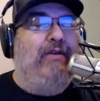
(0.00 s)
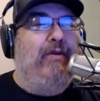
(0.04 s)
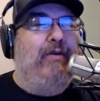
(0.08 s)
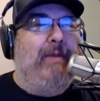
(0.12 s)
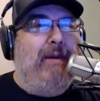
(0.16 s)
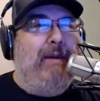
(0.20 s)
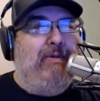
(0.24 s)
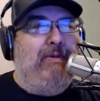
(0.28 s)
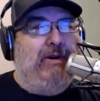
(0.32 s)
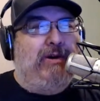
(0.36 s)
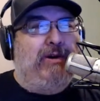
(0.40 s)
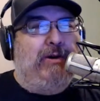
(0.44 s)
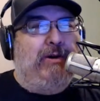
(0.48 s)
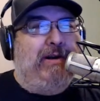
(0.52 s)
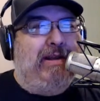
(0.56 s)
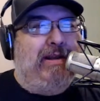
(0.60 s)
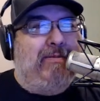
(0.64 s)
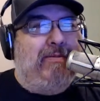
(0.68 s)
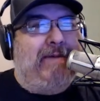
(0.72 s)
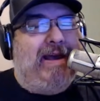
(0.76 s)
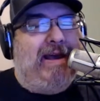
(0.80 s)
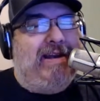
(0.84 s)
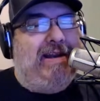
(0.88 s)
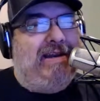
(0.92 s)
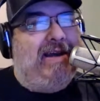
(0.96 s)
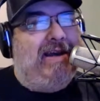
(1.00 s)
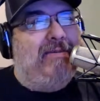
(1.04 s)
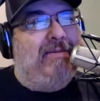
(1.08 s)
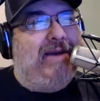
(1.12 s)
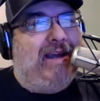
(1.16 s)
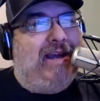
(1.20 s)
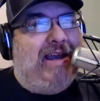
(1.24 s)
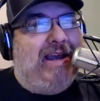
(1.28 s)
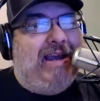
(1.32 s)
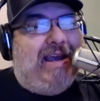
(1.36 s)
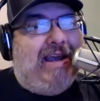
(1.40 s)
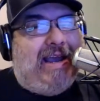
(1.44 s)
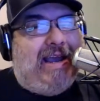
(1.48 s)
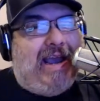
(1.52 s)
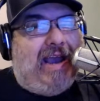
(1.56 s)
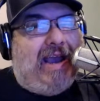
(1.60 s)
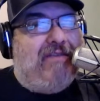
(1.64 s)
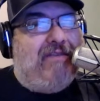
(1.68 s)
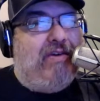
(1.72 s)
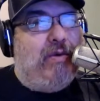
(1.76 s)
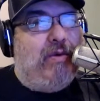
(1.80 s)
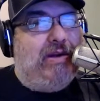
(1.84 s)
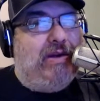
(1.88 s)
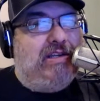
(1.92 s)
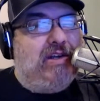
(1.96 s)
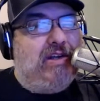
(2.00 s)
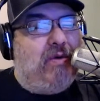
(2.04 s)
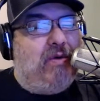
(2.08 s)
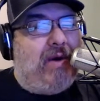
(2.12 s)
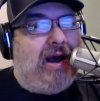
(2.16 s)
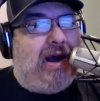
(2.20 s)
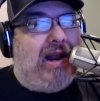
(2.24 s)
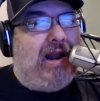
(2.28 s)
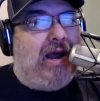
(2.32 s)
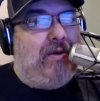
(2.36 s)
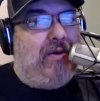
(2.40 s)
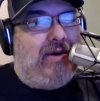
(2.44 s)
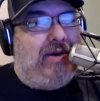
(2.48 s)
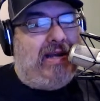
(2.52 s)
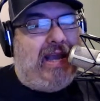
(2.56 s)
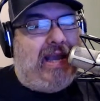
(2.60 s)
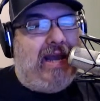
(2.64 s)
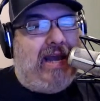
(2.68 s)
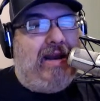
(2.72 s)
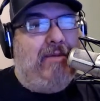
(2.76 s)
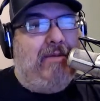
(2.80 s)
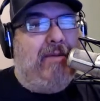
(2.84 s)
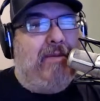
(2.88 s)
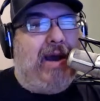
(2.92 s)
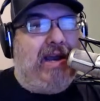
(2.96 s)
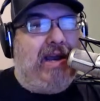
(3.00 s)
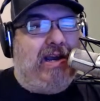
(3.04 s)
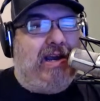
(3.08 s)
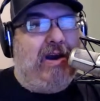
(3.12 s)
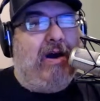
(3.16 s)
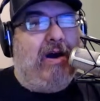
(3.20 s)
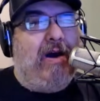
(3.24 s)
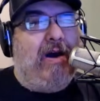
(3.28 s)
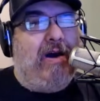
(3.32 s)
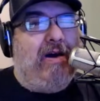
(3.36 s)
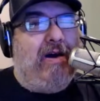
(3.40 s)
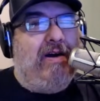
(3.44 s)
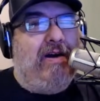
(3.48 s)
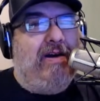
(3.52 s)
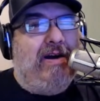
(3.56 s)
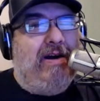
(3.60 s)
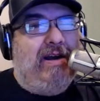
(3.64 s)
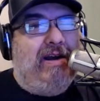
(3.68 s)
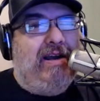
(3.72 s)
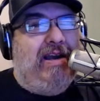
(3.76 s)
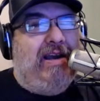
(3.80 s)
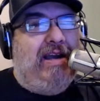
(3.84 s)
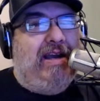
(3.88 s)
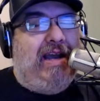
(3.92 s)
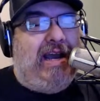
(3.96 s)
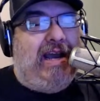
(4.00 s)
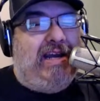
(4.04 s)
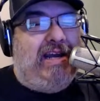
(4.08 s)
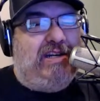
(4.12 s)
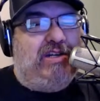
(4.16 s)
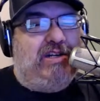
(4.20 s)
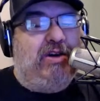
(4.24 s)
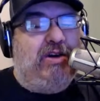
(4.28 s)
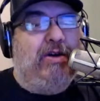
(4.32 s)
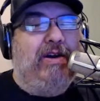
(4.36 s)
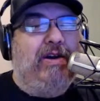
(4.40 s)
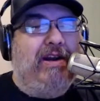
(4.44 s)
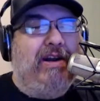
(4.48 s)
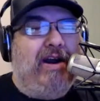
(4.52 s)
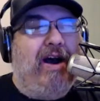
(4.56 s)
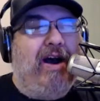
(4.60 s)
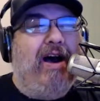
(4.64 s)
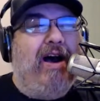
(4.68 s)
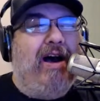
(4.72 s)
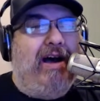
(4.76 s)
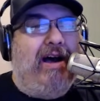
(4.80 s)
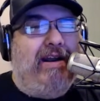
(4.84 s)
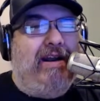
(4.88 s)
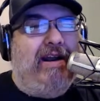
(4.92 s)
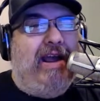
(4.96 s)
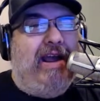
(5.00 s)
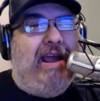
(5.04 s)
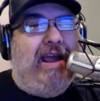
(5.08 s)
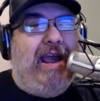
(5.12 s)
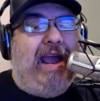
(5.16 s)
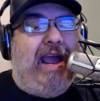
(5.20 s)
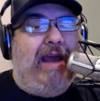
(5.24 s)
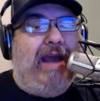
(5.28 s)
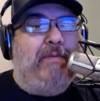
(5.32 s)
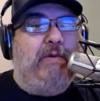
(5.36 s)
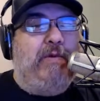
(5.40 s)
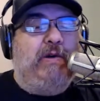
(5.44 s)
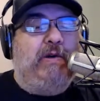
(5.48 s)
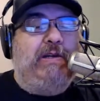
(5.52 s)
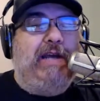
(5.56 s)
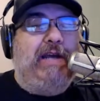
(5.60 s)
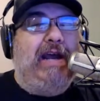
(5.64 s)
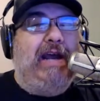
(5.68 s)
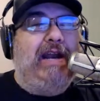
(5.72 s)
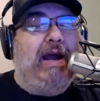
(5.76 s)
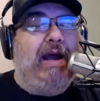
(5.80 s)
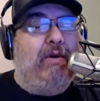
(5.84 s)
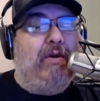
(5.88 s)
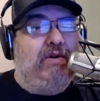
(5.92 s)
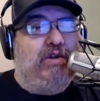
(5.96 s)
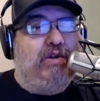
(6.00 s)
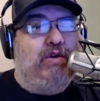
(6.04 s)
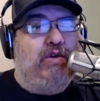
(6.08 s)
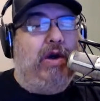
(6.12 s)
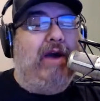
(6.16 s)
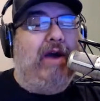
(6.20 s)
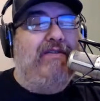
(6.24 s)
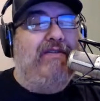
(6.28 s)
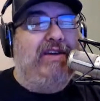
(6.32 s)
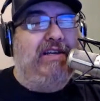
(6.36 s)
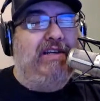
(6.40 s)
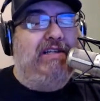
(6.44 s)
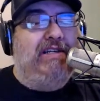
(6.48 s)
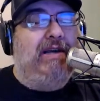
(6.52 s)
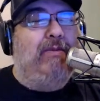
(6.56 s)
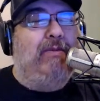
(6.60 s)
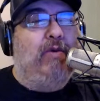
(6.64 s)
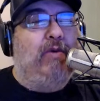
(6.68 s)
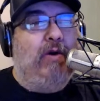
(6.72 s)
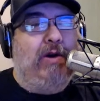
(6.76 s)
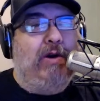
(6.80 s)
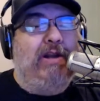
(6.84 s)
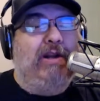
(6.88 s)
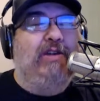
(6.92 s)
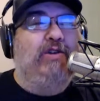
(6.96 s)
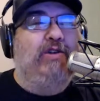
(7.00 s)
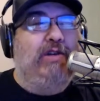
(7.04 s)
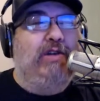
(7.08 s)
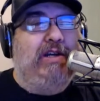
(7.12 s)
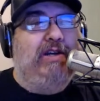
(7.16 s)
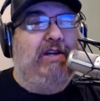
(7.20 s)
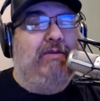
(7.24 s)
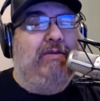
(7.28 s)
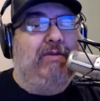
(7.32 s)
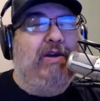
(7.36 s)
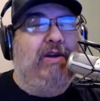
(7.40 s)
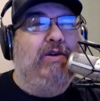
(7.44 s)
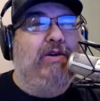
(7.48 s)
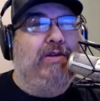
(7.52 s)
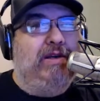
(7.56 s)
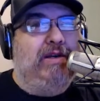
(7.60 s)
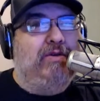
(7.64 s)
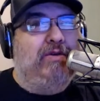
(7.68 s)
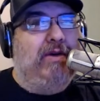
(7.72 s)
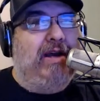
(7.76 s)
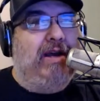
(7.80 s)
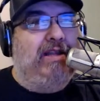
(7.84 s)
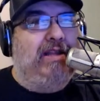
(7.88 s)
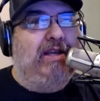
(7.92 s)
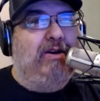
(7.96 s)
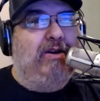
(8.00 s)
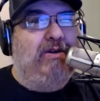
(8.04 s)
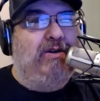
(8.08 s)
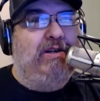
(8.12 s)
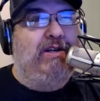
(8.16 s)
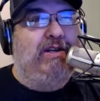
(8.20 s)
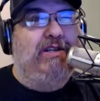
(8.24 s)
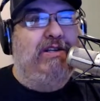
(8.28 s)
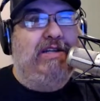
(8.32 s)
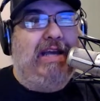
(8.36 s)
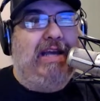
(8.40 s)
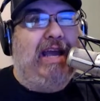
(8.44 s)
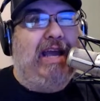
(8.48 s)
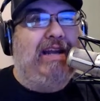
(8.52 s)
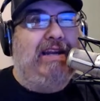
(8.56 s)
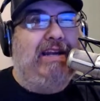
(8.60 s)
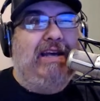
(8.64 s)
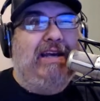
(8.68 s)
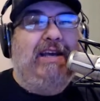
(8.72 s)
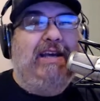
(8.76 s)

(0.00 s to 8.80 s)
remember during the pandemic, every once in a while I would get in my car and turn it on and pretend I was driving somewhere listening to music right there just to get